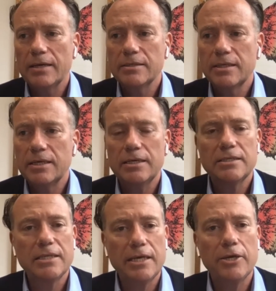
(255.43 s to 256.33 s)

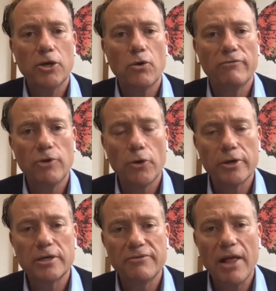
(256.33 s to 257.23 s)
CEO of
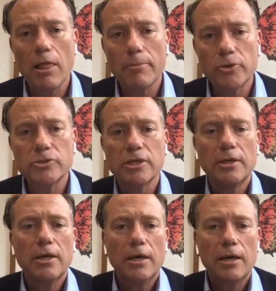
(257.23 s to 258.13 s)
Loda Developers.
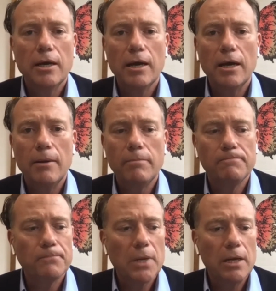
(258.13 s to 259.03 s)

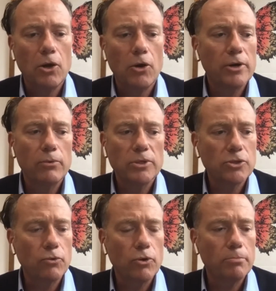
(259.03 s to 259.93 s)
Loda was a
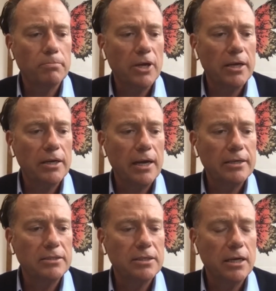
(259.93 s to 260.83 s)
group that
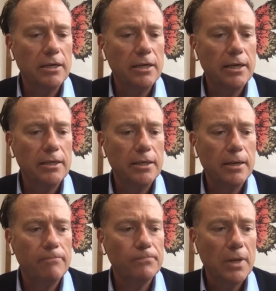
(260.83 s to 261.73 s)
I'd done
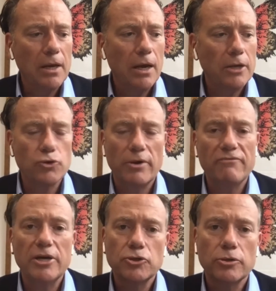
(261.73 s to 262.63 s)
a joint
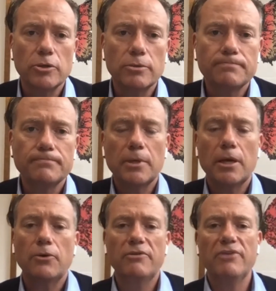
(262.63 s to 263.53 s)
venture
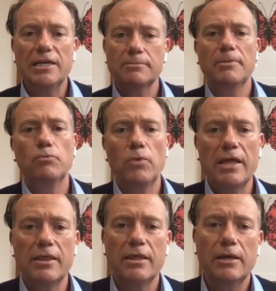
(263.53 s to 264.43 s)
investment
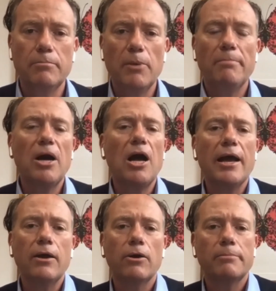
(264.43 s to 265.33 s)
with in
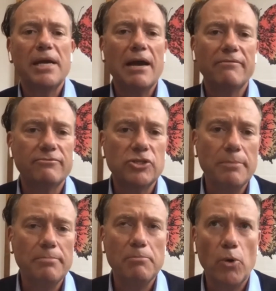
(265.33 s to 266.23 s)
Mumbai on behalf of
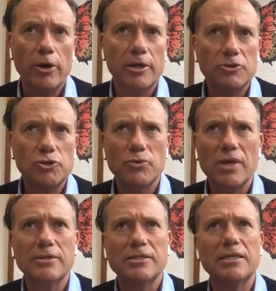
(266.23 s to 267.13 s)
JP Morgan in
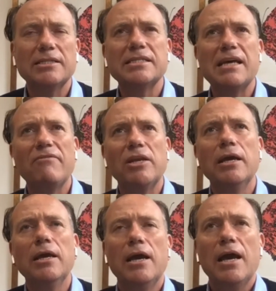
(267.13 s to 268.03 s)
2007.
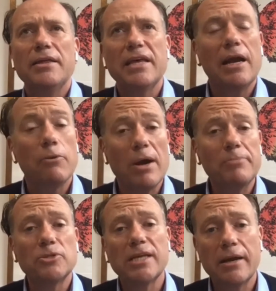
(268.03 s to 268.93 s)
Then I
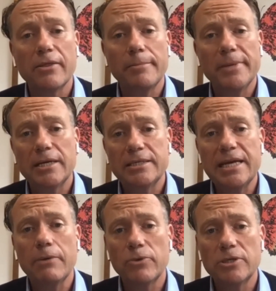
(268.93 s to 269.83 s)
represented them in a
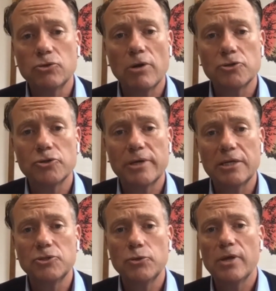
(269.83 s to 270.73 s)
debt restructuring
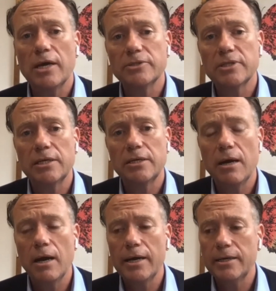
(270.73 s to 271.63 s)
in
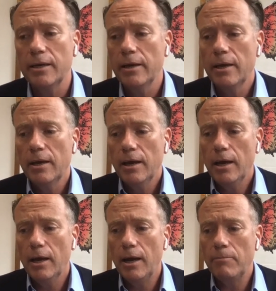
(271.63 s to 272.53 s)
2009,
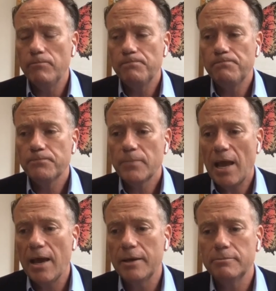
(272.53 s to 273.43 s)

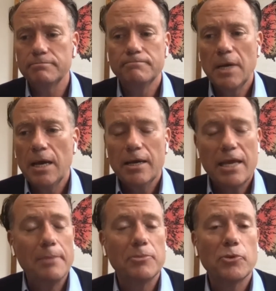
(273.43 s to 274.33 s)
and
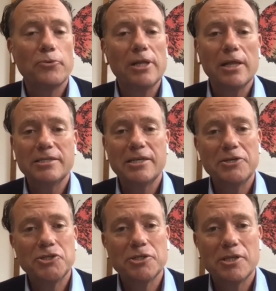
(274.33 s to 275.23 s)
came to the
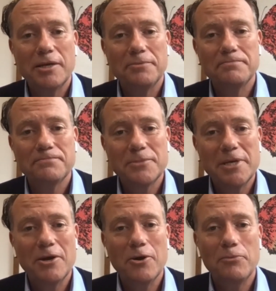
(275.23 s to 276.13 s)
realization that
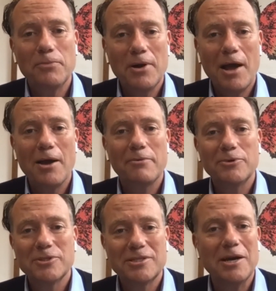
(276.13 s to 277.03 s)
I
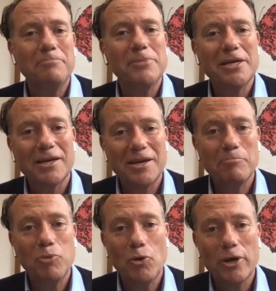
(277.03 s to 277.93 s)
was done being an
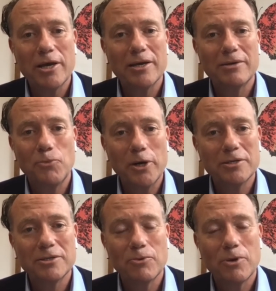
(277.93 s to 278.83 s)
employee and wanted
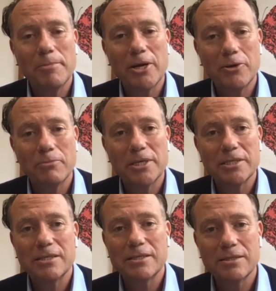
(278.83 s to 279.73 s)
to run my own
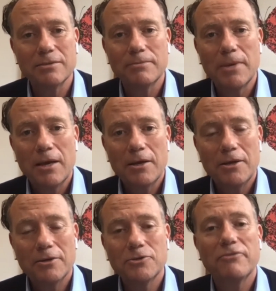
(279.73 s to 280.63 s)
business.
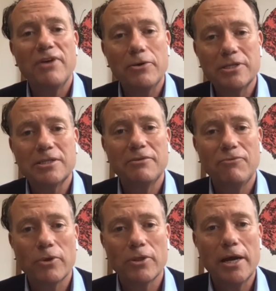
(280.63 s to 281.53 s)
And, so founded
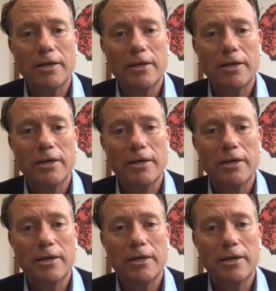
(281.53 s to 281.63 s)
Seathforth Land.